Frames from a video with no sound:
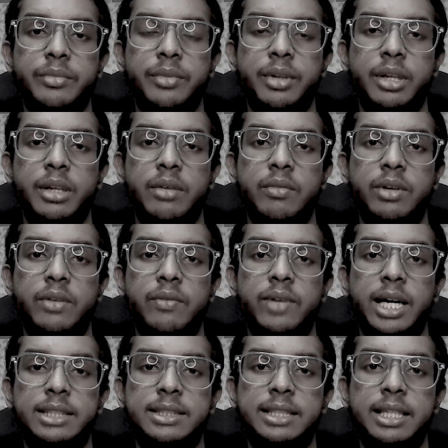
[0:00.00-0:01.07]
When
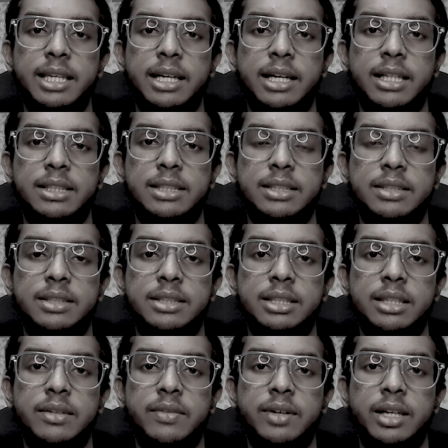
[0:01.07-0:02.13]
Vasily asked her to sit
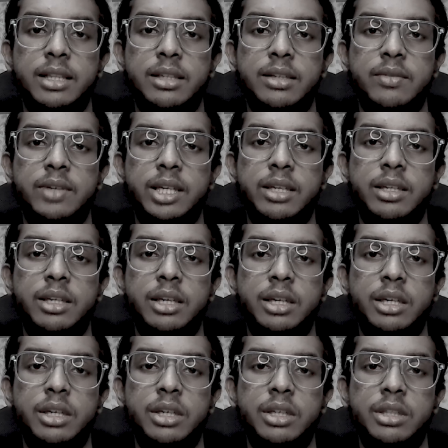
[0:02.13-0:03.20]
farther away,
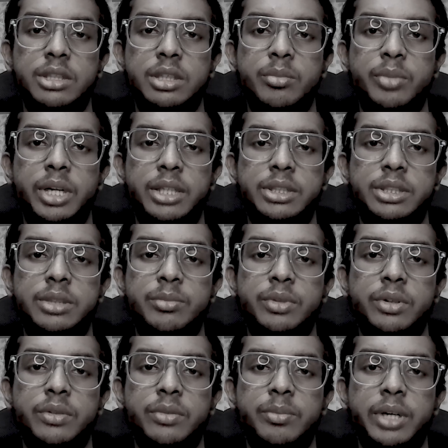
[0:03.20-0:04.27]
she brushed him
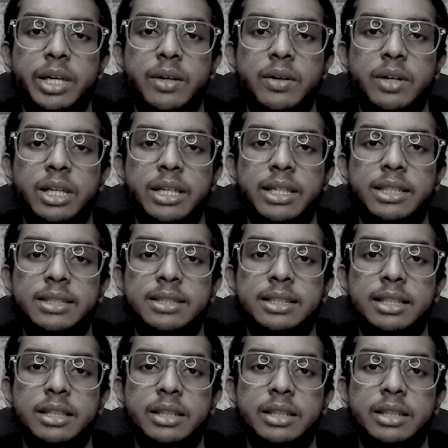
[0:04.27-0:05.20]
off by calling it silly.